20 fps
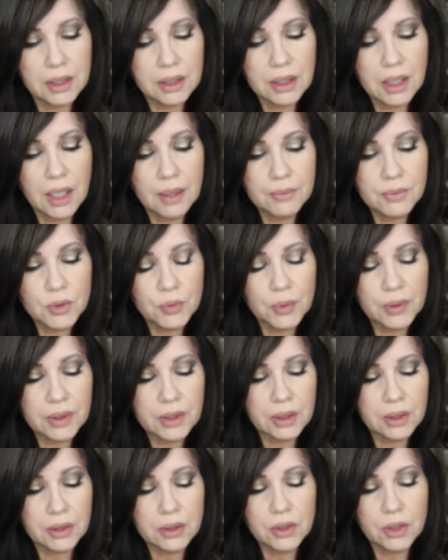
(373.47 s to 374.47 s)
It comes with
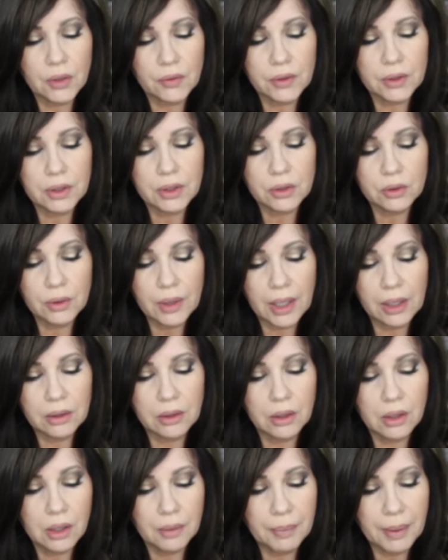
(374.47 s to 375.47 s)
the, you know, the little
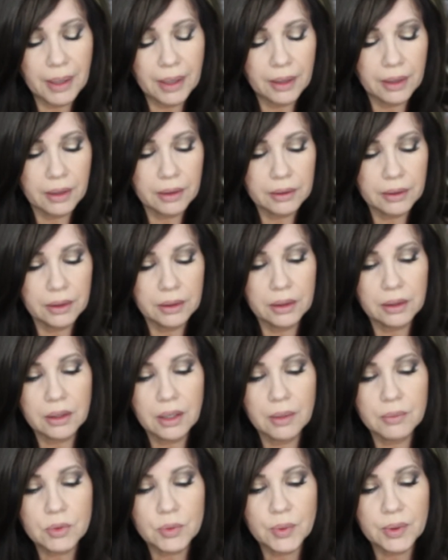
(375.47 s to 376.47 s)
alcohol pad, and it
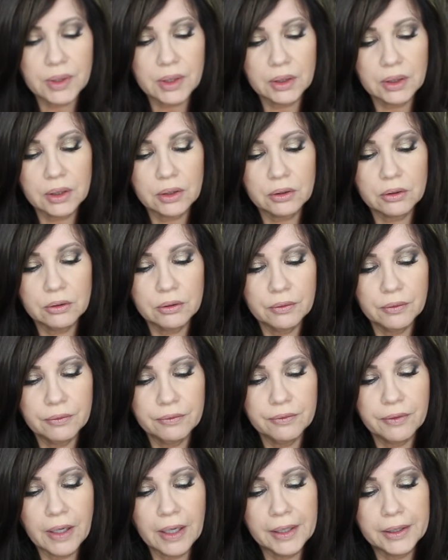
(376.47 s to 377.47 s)
comes with a little
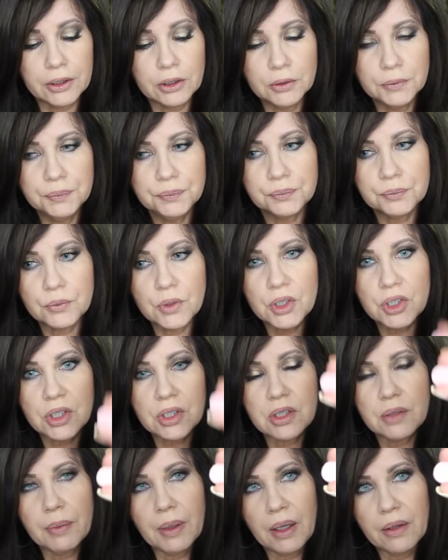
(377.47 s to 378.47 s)
file, which
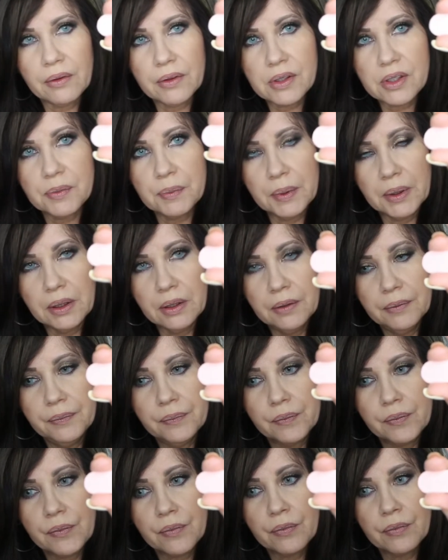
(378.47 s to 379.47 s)
is about this big.
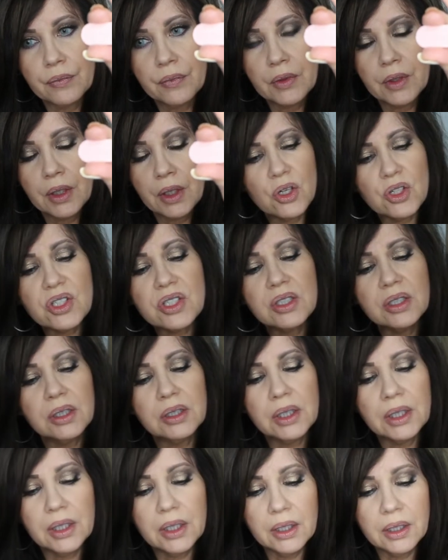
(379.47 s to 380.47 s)

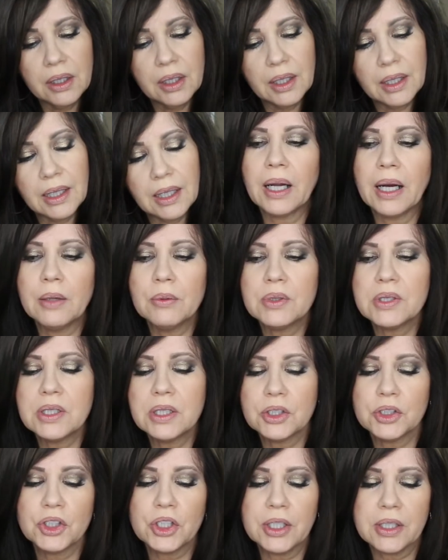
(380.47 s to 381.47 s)
Personally, I would
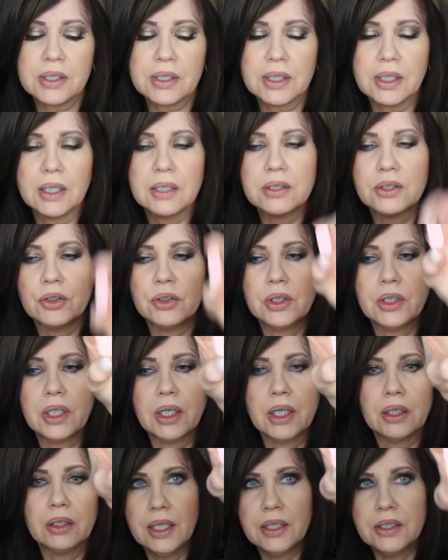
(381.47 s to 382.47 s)
suggest, guys, you get
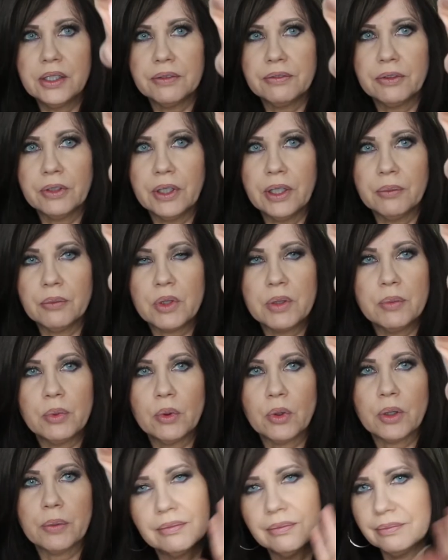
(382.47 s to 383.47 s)
out a different emery
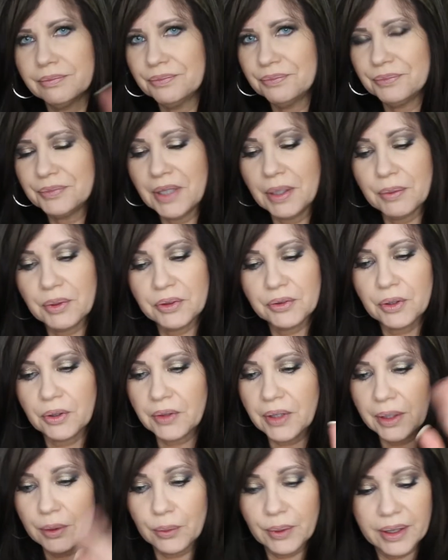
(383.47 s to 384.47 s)
board. I would throw
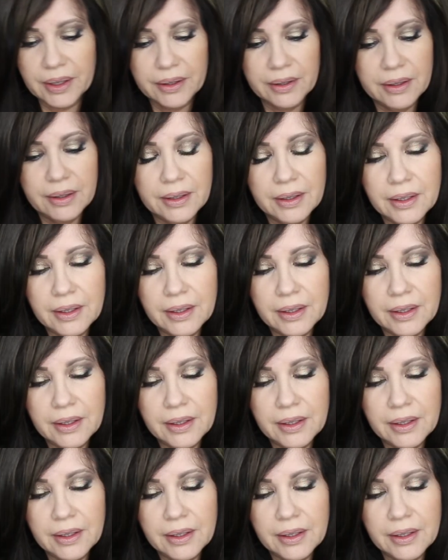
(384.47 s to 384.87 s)
that away.